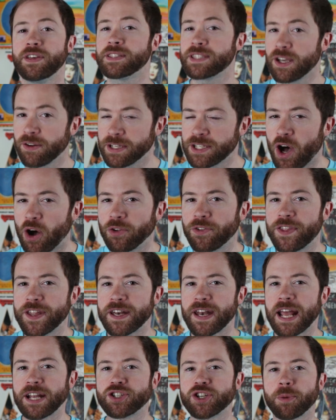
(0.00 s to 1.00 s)
These theories hold
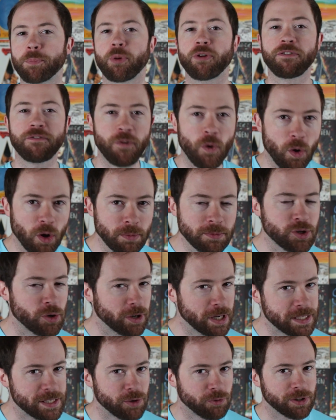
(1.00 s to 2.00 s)
that nature performs
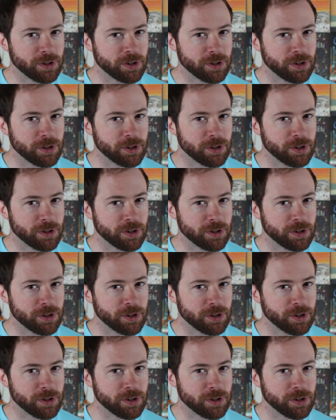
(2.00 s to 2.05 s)
or is